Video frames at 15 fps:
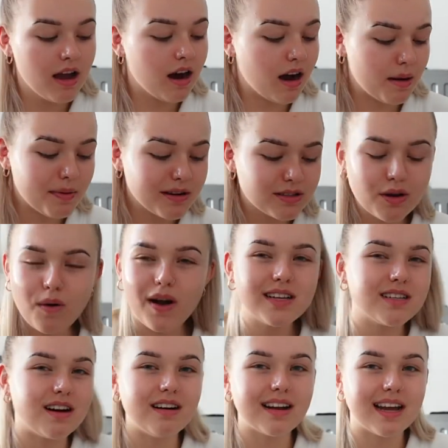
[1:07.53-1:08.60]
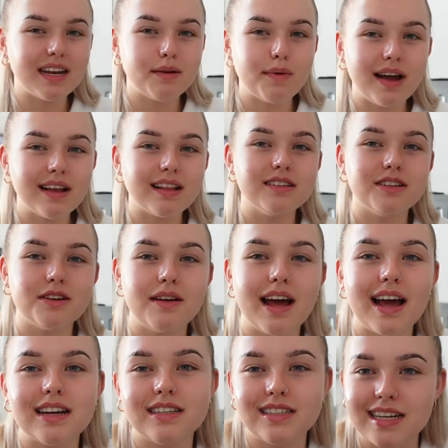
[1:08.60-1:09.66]
eyebrows are quite dark anyway they don't
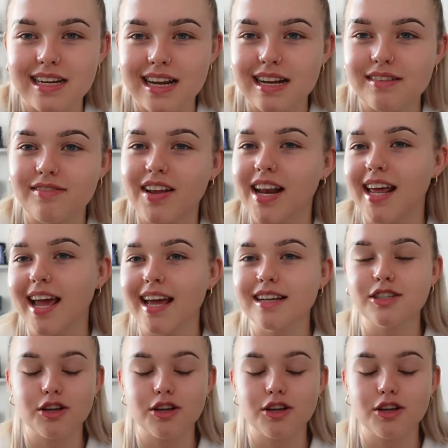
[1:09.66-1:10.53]
actually need filling in